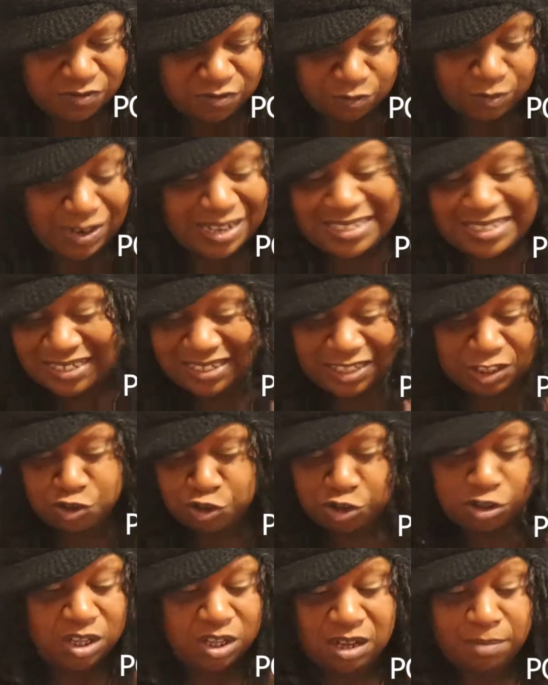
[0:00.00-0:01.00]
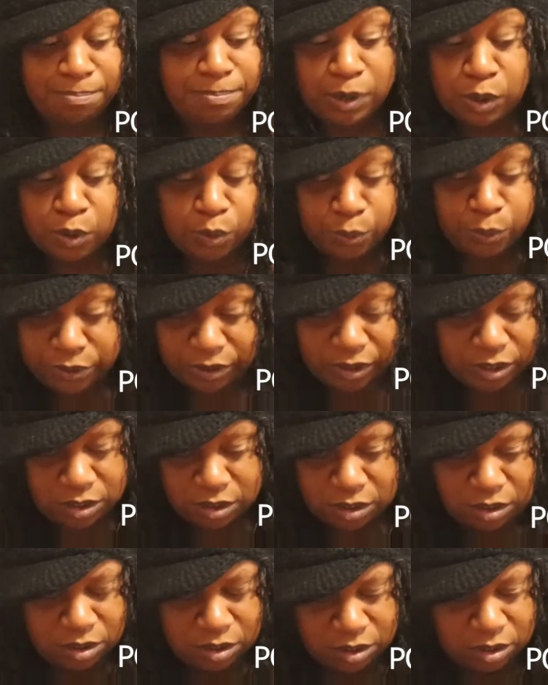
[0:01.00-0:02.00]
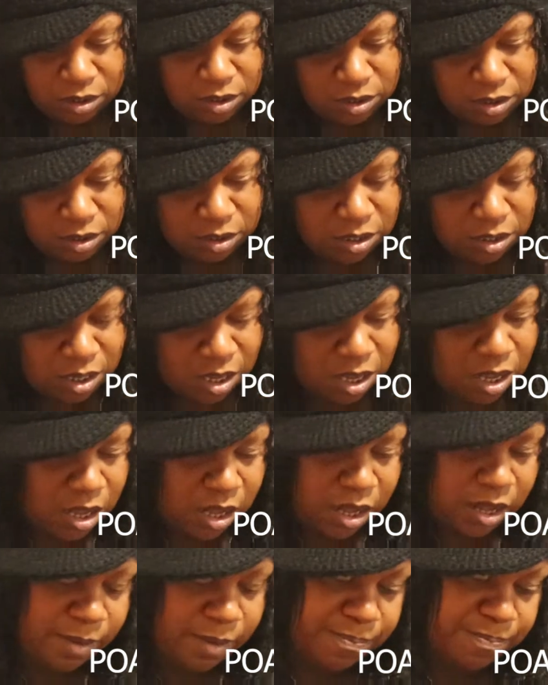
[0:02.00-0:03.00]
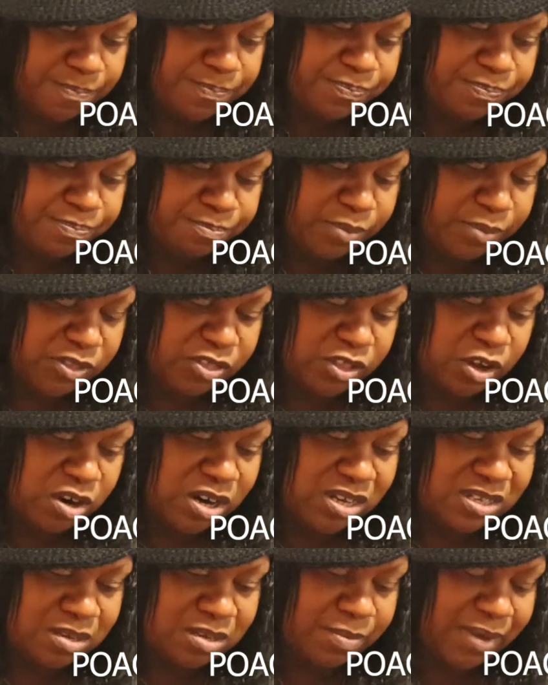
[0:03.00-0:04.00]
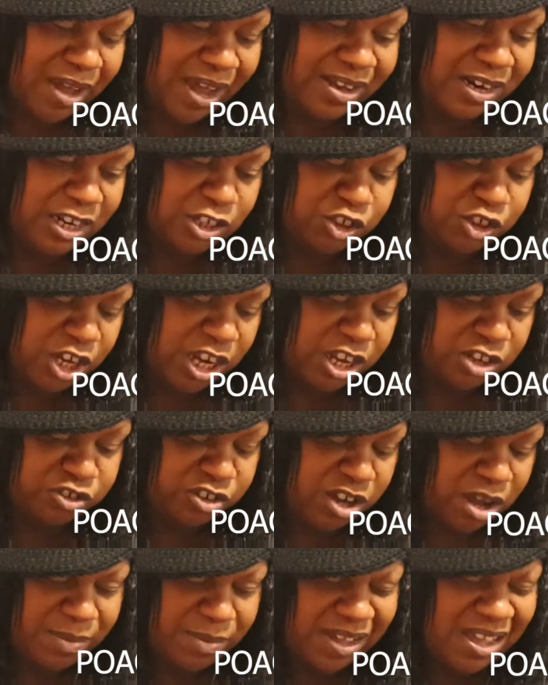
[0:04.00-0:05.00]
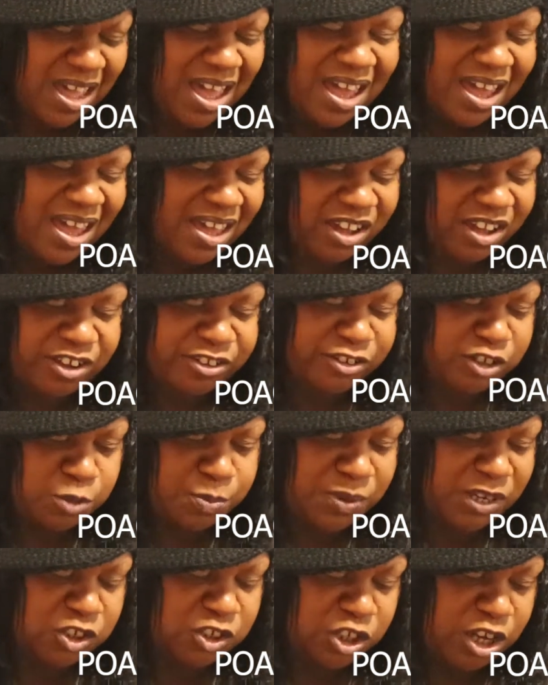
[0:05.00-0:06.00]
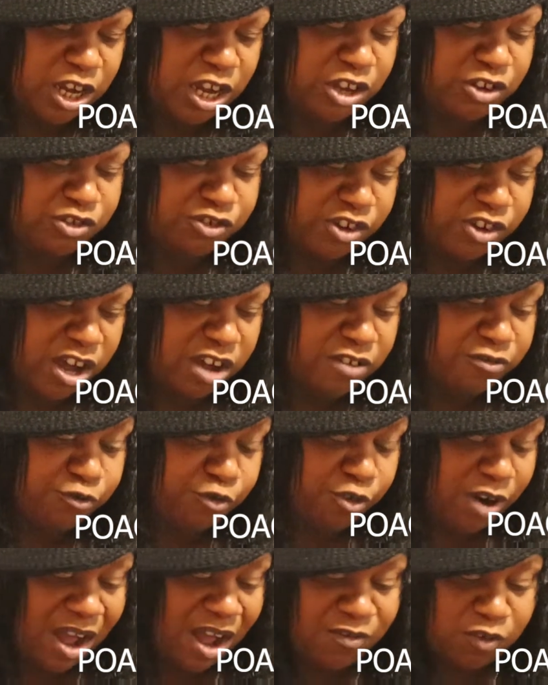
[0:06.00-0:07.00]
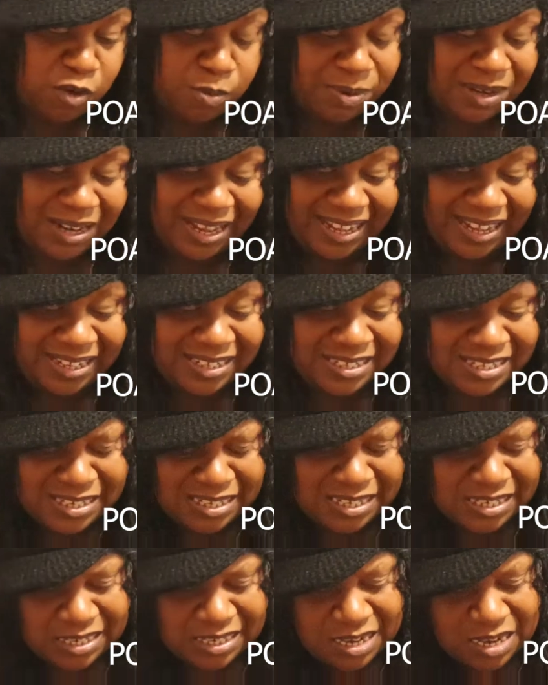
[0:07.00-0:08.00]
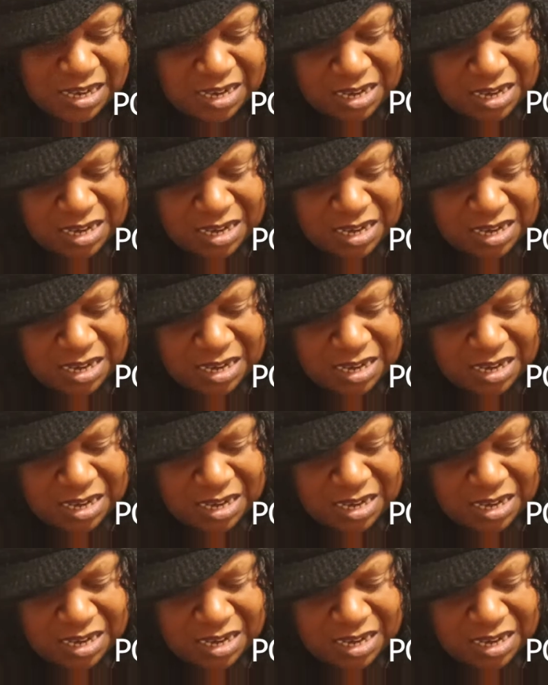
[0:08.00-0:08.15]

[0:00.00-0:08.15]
residential abode. But there is some kind of change coming. It could just be change of travel plans.